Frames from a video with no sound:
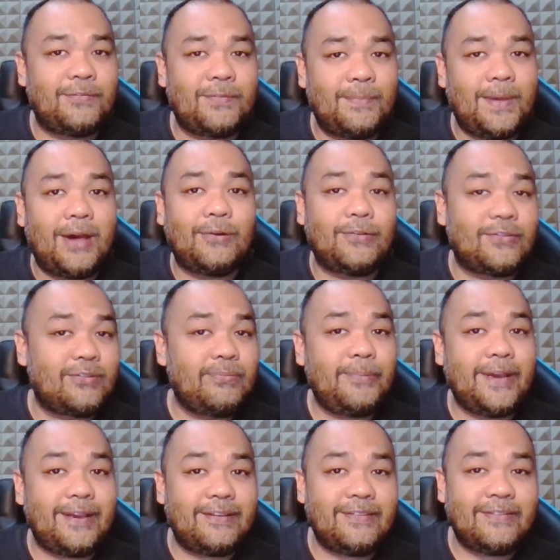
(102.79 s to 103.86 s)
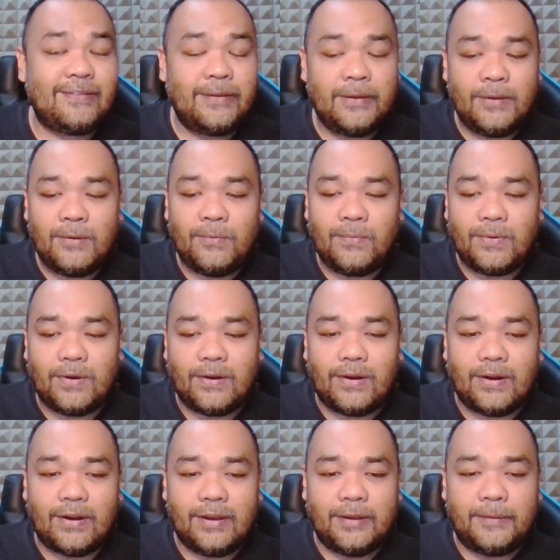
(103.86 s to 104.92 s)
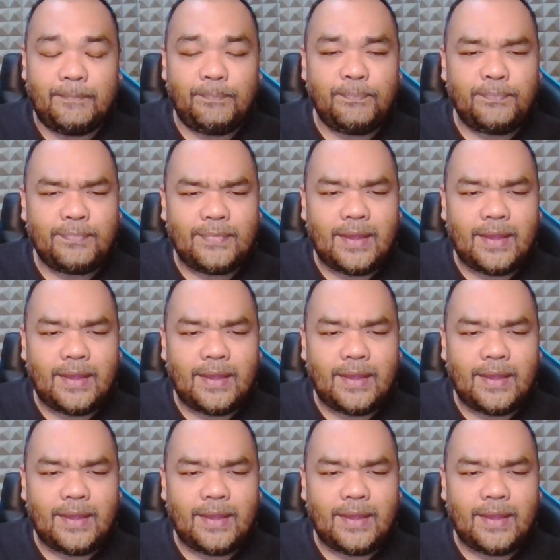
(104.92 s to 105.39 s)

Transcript: from Outer Space were um,